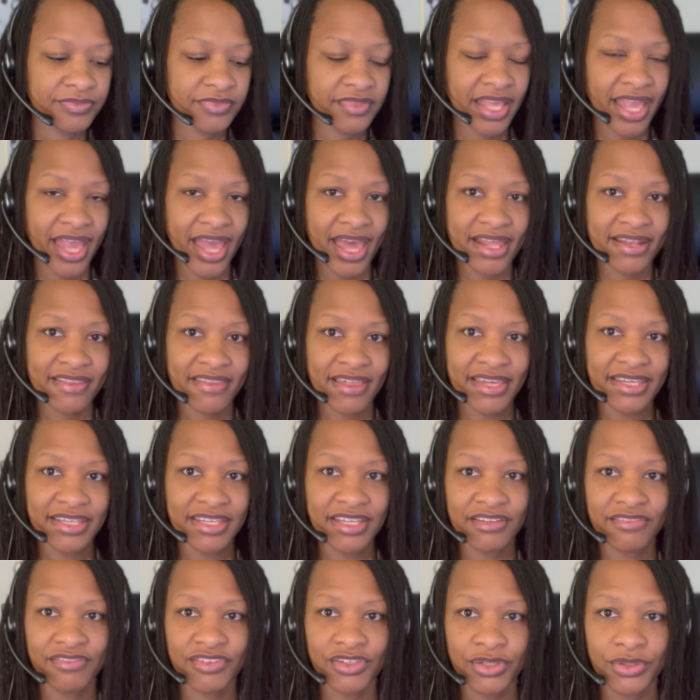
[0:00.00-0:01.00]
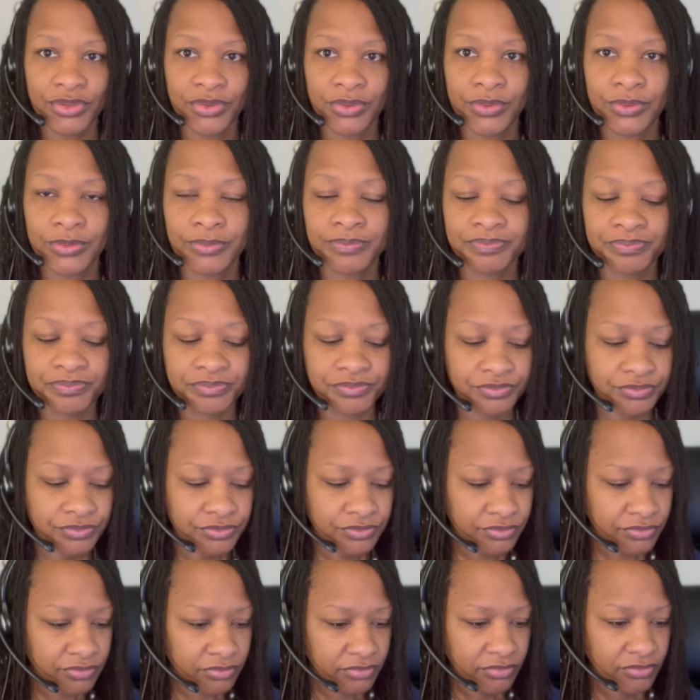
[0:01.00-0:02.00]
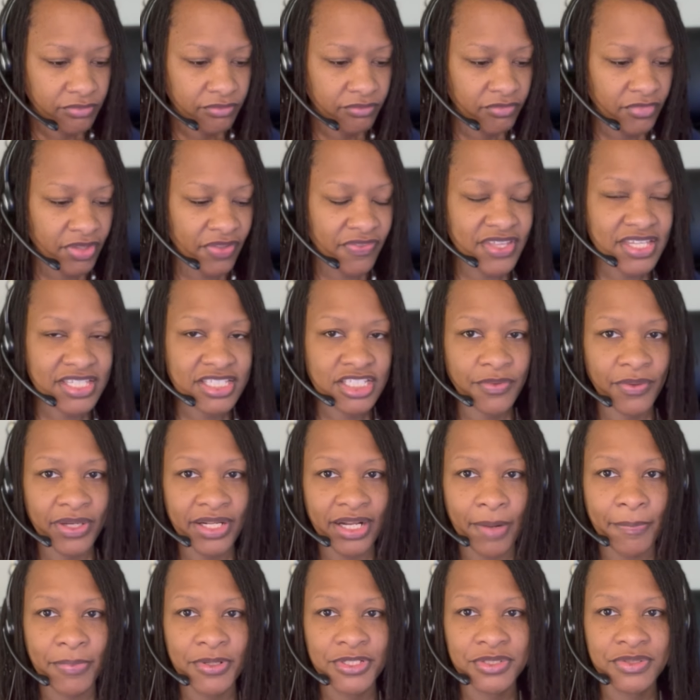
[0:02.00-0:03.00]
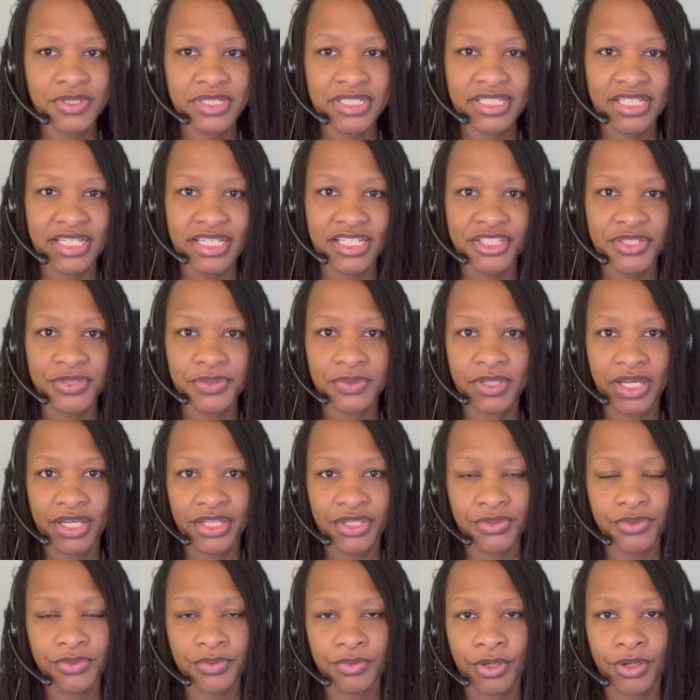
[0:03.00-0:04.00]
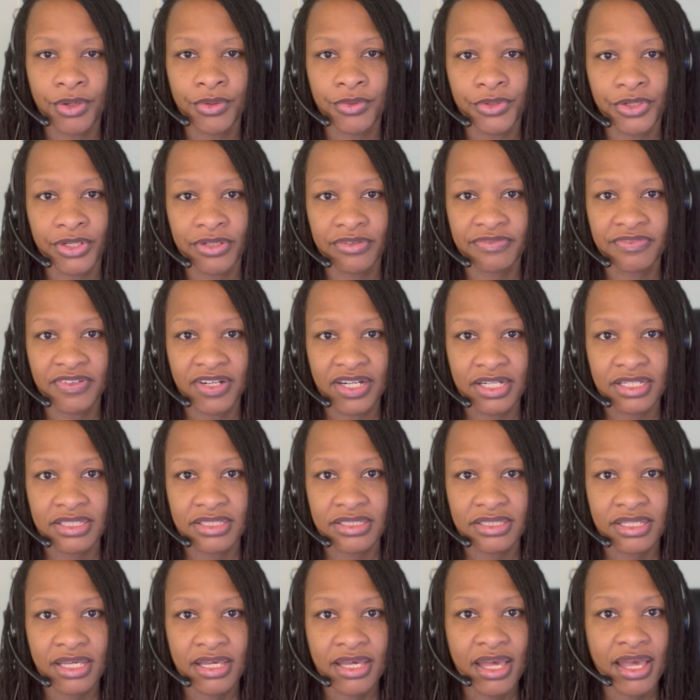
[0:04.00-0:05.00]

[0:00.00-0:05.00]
And they give you this great opportunity to let you grow your funds.